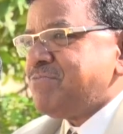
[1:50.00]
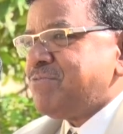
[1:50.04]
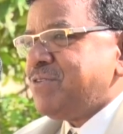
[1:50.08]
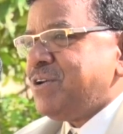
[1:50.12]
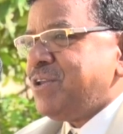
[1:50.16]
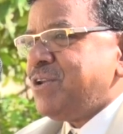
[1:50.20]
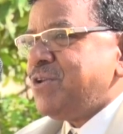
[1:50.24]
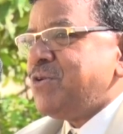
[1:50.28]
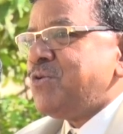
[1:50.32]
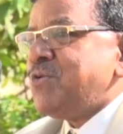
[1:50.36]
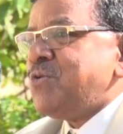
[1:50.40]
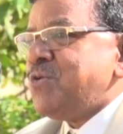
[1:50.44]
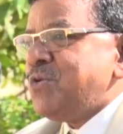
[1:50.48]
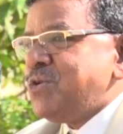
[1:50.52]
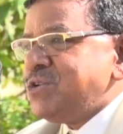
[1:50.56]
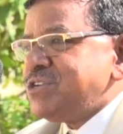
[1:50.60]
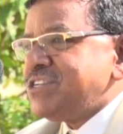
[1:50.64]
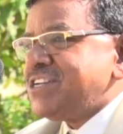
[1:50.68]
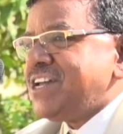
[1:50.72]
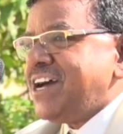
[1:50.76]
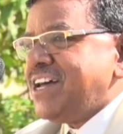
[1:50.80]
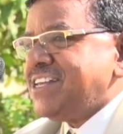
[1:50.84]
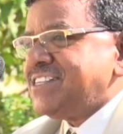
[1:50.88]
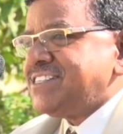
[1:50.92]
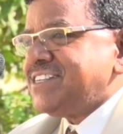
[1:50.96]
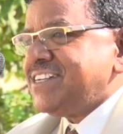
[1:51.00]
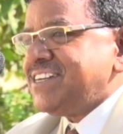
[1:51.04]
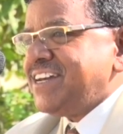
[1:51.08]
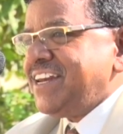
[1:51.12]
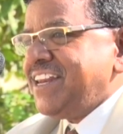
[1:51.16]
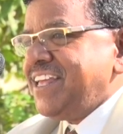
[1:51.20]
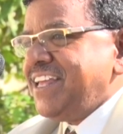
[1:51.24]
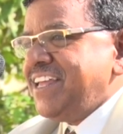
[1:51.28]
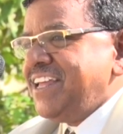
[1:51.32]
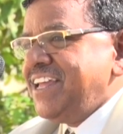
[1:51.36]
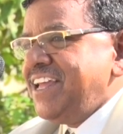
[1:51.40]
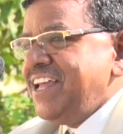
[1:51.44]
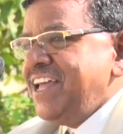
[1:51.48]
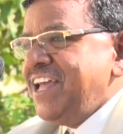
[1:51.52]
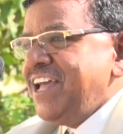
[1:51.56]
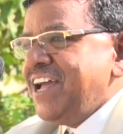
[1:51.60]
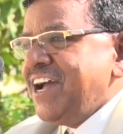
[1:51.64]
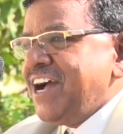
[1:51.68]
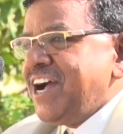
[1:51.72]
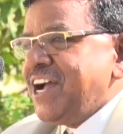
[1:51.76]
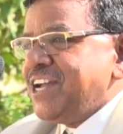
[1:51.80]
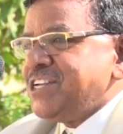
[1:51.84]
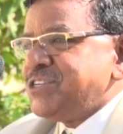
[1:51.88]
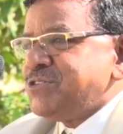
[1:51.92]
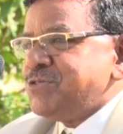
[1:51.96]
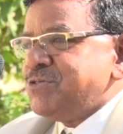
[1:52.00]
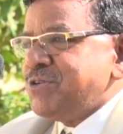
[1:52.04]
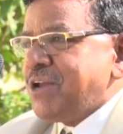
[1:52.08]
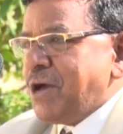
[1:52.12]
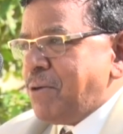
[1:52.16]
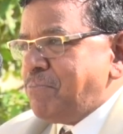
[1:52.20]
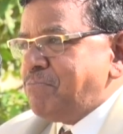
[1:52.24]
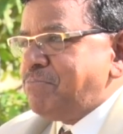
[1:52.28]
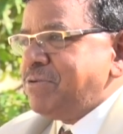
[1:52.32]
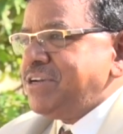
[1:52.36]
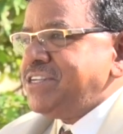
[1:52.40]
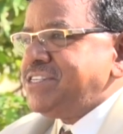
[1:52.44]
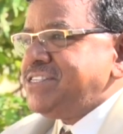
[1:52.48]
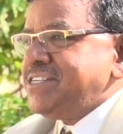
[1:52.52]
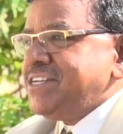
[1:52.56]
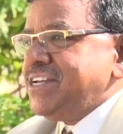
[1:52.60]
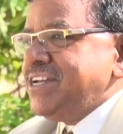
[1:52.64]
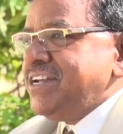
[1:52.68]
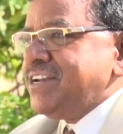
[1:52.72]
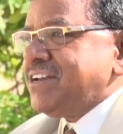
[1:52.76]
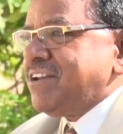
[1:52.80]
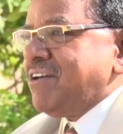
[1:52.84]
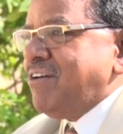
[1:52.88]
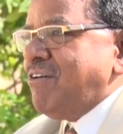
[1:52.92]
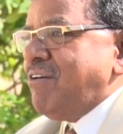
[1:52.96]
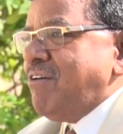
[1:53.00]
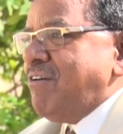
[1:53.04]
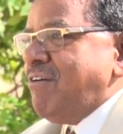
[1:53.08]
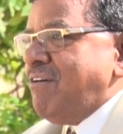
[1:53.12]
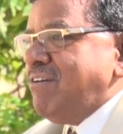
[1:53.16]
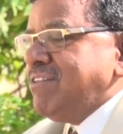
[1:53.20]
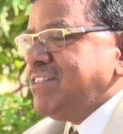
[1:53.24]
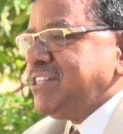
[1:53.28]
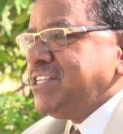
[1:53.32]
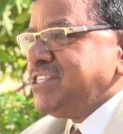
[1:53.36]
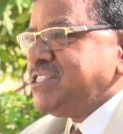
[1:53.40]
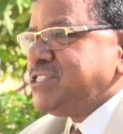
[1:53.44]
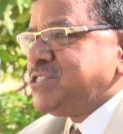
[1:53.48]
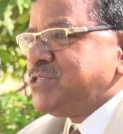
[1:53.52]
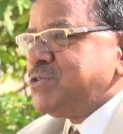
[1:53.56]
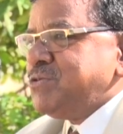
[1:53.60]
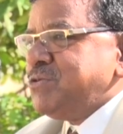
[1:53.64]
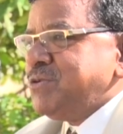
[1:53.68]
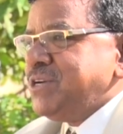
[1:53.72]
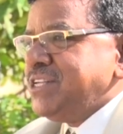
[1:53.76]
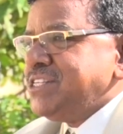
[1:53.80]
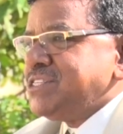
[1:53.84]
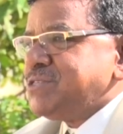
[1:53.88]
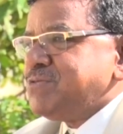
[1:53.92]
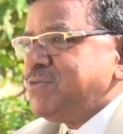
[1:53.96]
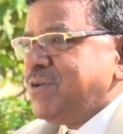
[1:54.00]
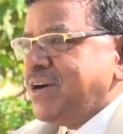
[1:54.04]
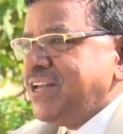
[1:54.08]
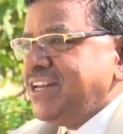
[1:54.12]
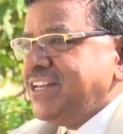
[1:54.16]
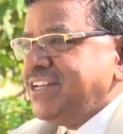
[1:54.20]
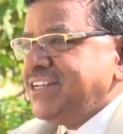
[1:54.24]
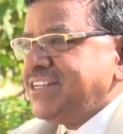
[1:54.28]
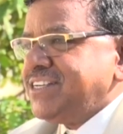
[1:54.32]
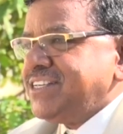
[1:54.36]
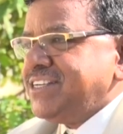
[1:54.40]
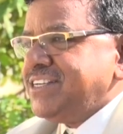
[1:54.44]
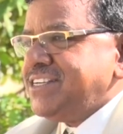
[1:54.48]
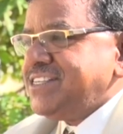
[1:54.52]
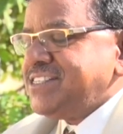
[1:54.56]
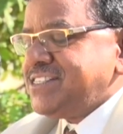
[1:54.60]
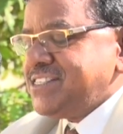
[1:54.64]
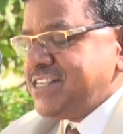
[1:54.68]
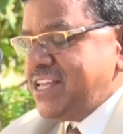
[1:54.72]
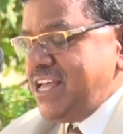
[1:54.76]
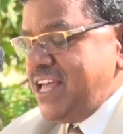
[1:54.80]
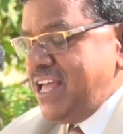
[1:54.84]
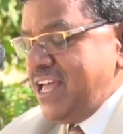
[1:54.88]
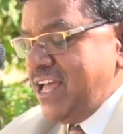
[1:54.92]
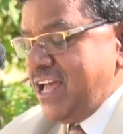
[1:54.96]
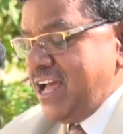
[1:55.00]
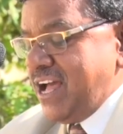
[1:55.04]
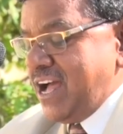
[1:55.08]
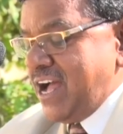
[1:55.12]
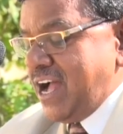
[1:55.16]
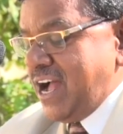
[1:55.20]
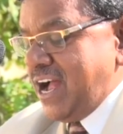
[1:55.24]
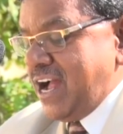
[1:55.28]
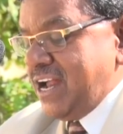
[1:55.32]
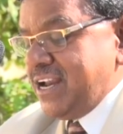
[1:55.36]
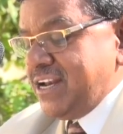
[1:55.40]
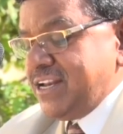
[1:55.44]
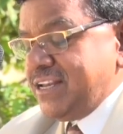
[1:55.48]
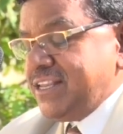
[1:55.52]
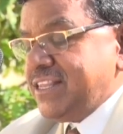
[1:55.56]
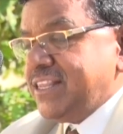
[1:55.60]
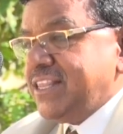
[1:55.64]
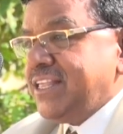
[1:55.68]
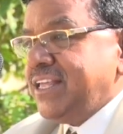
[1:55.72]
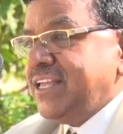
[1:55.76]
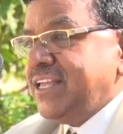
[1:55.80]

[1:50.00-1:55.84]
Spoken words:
of all, wholeheartedly, I should appreciate all the students, volunteers and